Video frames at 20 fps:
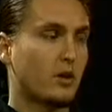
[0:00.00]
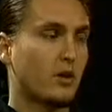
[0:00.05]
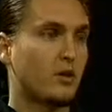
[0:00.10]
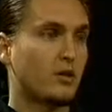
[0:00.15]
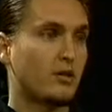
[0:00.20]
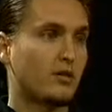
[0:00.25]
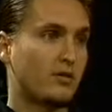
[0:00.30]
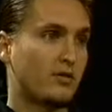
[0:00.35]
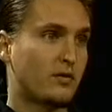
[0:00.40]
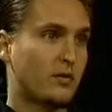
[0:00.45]
They
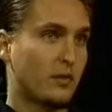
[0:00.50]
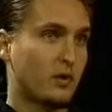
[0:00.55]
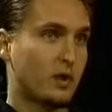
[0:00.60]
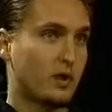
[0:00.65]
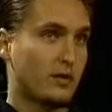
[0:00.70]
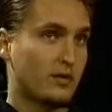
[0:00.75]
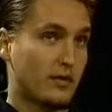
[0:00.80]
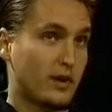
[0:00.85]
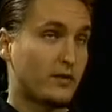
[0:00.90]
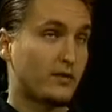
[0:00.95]
will own
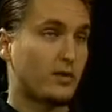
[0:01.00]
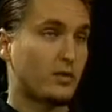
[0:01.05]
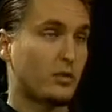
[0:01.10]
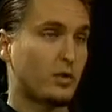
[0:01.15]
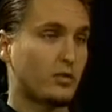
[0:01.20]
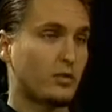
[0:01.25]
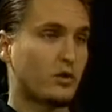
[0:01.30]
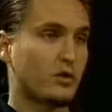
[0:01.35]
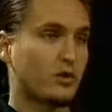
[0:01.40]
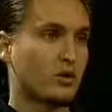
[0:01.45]

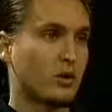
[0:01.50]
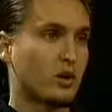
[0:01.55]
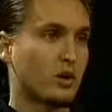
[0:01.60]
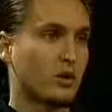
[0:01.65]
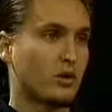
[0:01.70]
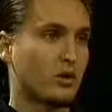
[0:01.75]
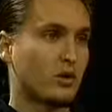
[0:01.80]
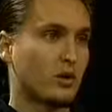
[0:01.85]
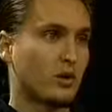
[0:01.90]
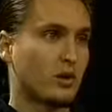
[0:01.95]

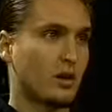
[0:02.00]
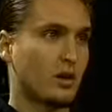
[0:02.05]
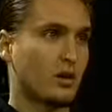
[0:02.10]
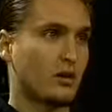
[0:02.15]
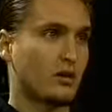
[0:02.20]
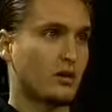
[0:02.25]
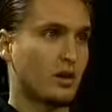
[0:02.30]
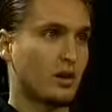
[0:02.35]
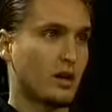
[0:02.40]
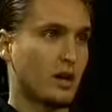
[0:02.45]
51%
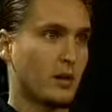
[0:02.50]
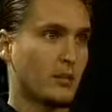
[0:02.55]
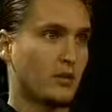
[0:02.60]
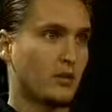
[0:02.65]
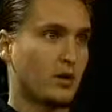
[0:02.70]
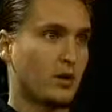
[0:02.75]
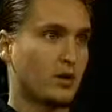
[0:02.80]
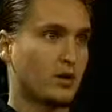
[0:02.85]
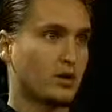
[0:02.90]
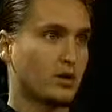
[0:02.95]
of the
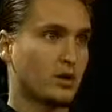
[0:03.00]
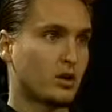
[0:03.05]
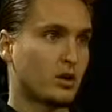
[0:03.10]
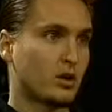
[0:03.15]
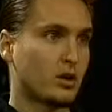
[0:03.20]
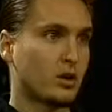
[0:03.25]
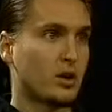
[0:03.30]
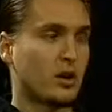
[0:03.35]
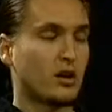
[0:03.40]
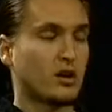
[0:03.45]

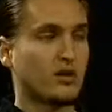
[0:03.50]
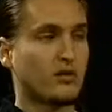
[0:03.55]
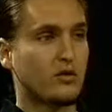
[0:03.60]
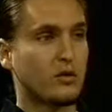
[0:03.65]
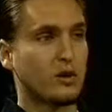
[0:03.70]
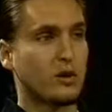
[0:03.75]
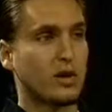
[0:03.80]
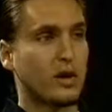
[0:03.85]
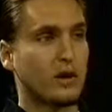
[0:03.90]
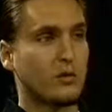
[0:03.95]
operation. The
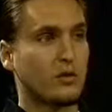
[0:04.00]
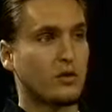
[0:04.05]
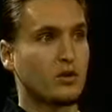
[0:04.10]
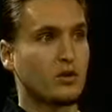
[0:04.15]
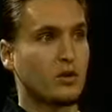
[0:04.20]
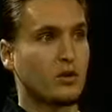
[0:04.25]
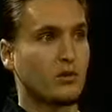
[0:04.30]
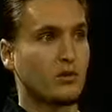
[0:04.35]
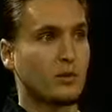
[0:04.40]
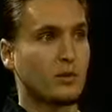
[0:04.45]
other
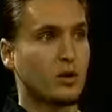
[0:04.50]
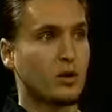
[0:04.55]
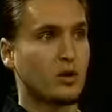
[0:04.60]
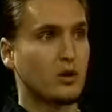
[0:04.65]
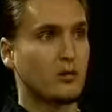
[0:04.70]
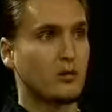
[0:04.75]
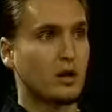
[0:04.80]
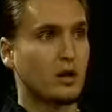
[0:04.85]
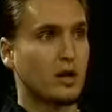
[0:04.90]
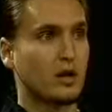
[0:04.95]
49% would
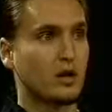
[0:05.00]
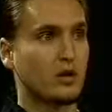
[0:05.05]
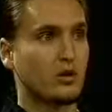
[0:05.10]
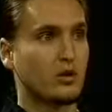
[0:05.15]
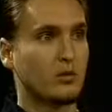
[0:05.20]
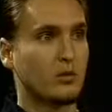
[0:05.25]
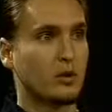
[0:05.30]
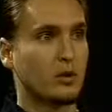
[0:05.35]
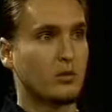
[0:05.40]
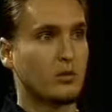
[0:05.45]
be owned by
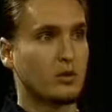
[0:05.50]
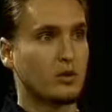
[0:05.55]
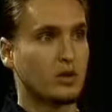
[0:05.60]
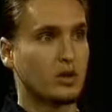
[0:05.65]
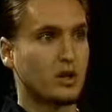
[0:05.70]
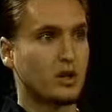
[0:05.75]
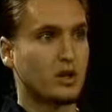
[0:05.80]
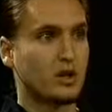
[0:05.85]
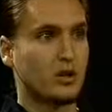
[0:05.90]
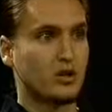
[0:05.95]
a group called
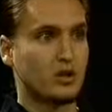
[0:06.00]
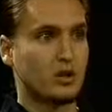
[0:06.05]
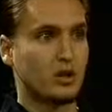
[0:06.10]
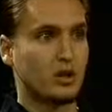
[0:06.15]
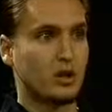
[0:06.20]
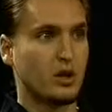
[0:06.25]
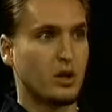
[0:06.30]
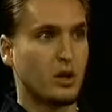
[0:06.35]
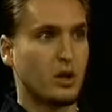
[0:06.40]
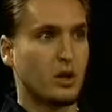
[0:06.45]
Mission
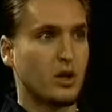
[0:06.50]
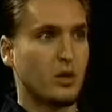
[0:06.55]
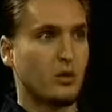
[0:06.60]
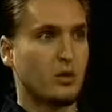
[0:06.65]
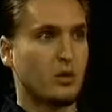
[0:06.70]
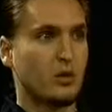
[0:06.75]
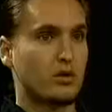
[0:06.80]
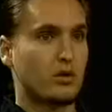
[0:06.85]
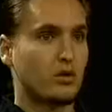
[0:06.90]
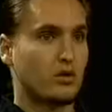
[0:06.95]
Energy,
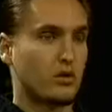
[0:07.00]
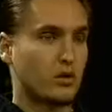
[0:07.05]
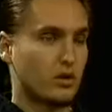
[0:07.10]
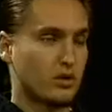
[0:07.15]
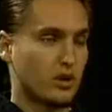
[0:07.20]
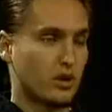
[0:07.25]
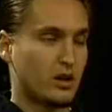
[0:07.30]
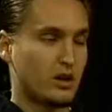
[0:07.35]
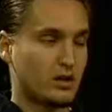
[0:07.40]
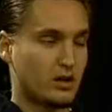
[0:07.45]
which
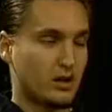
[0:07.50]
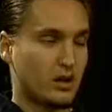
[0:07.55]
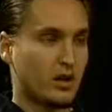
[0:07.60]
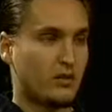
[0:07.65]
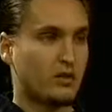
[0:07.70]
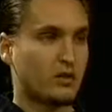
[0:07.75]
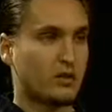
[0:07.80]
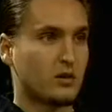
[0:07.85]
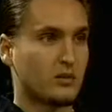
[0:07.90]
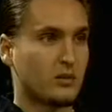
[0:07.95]
is
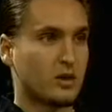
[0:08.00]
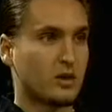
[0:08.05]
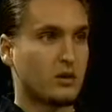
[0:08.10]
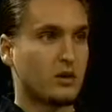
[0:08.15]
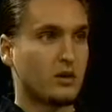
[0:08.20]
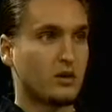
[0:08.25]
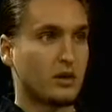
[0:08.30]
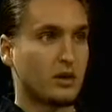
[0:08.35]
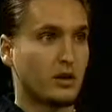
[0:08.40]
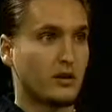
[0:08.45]
itself a
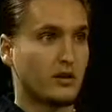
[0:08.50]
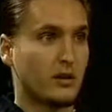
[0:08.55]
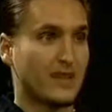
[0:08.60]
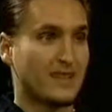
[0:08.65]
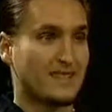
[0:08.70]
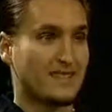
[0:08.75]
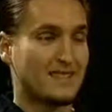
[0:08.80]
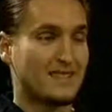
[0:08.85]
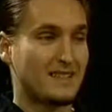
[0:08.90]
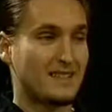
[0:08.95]
subsidiary
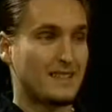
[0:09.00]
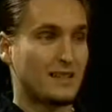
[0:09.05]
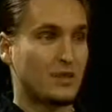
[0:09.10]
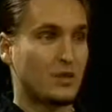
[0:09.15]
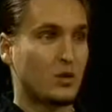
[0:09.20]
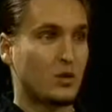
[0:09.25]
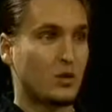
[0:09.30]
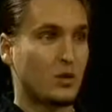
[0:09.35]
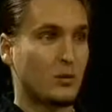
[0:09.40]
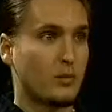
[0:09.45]
of
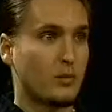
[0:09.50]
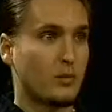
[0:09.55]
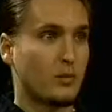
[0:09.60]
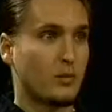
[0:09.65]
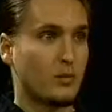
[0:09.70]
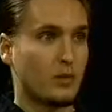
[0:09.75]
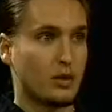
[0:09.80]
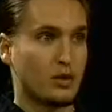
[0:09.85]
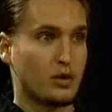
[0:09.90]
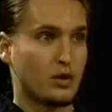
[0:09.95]
SCE Corp,
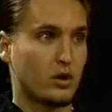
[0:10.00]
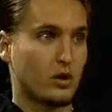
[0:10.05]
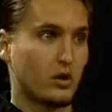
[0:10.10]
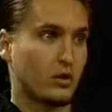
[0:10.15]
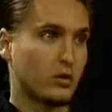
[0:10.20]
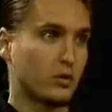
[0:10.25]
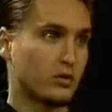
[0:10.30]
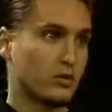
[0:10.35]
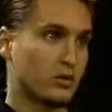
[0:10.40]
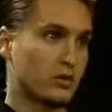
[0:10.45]
which
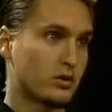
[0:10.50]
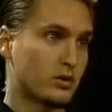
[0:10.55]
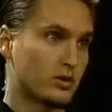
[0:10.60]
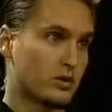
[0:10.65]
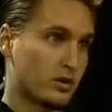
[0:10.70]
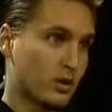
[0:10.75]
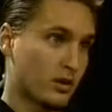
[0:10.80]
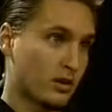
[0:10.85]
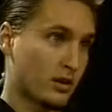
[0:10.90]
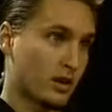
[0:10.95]

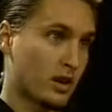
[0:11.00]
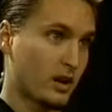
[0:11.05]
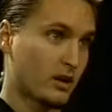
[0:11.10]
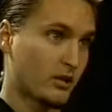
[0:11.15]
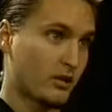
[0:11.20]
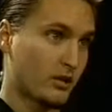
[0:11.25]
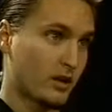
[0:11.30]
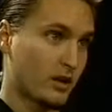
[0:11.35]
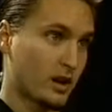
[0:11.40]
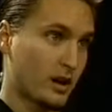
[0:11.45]
owns Southern
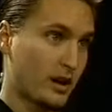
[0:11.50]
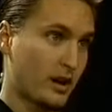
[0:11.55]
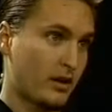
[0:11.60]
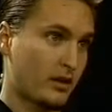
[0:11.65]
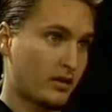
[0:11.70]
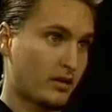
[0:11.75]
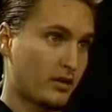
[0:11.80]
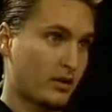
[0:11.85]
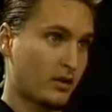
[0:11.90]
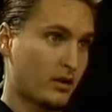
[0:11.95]
California
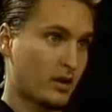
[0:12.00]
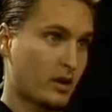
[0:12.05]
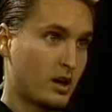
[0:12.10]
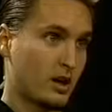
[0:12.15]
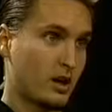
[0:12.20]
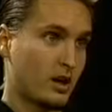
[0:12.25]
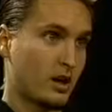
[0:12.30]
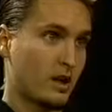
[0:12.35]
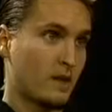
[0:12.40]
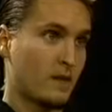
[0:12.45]
Edison.
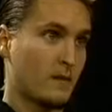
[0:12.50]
